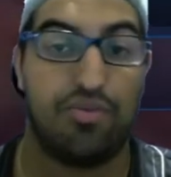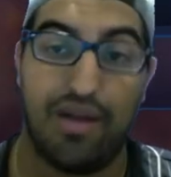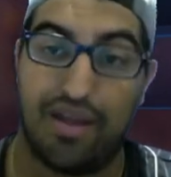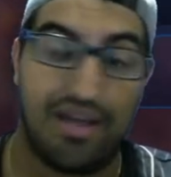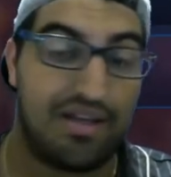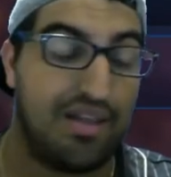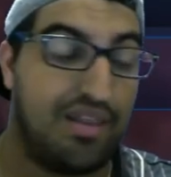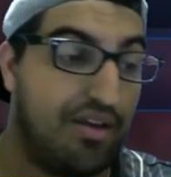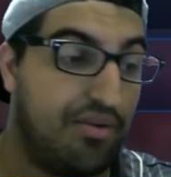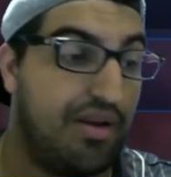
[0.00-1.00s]
Why can't I
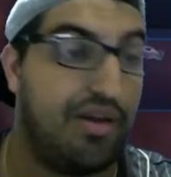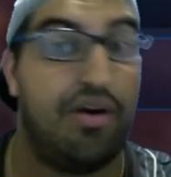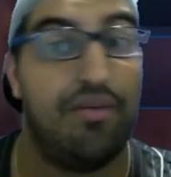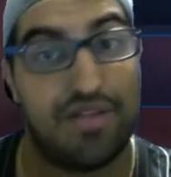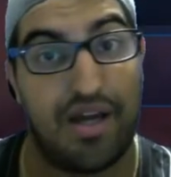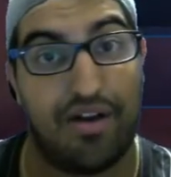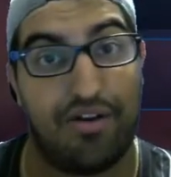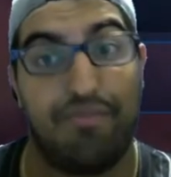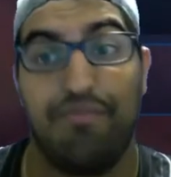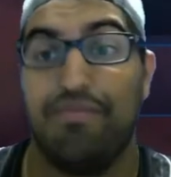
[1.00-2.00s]
think right now? I'm tired.